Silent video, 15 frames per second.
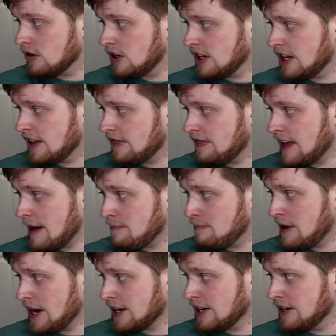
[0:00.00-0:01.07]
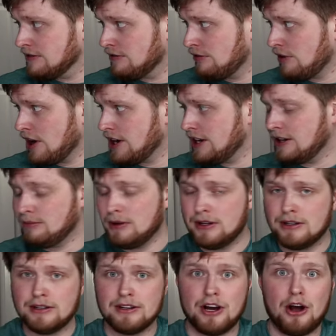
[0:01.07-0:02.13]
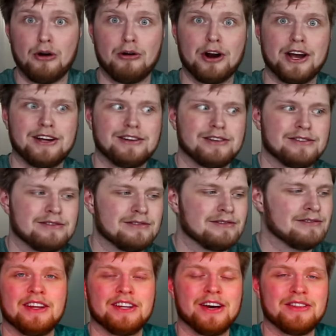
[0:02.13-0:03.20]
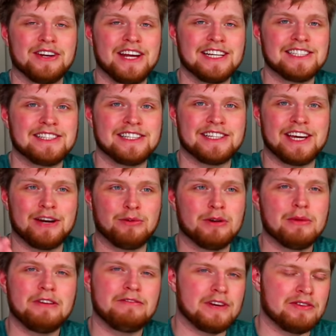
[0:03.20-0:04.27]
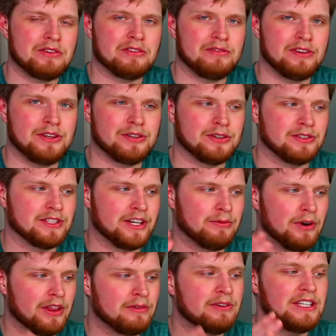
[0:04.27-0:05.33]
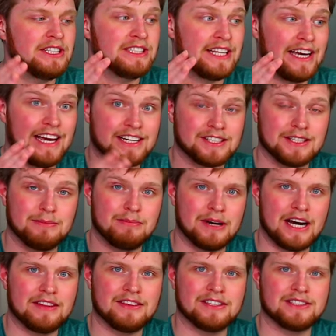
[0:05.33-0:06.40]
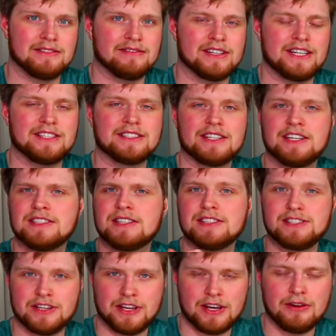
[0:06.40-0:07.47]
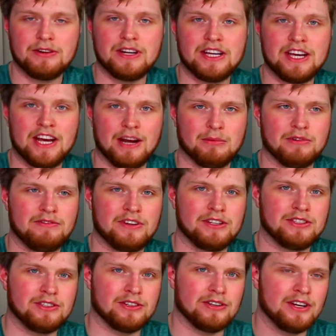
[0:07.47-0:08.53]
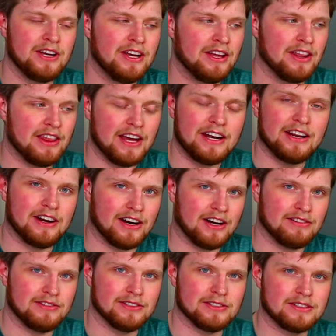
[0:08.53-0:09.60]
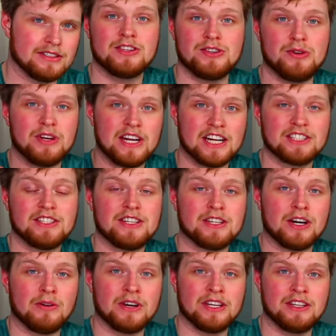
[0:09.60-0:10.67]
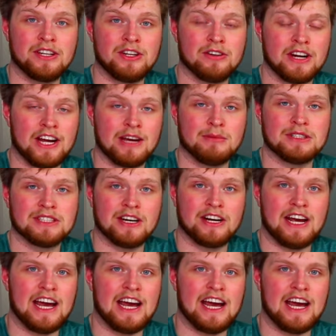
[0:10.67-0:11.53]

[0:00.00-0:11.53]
gonna get that back in frame, all right. Now the next thing, and one of my favorite features, and one of the reasons I actually bought this device, is the security camera feature that it offers. So you can actually go into your Amazon